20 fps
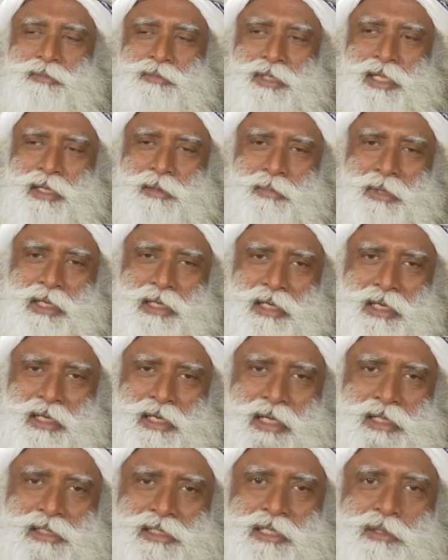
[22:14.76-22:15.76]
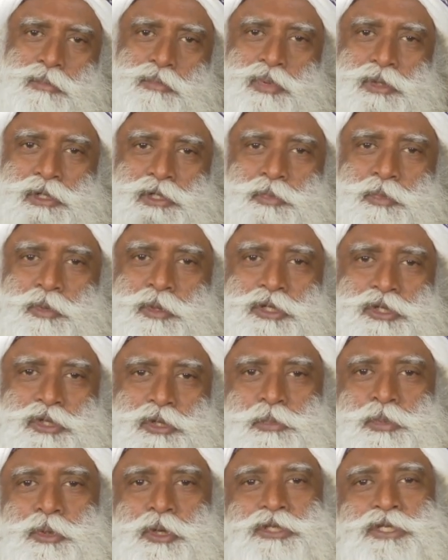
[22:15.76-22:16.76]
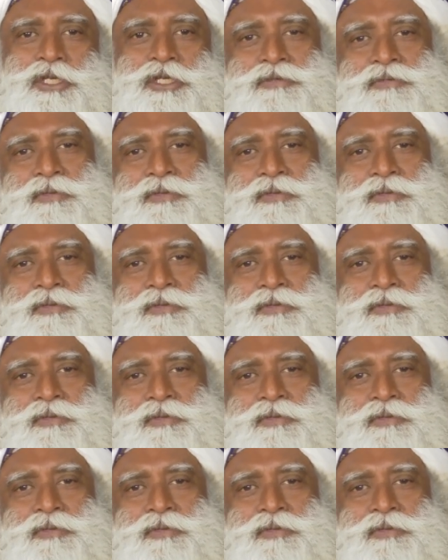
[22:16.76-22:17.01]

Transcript: they made a simple spiritual process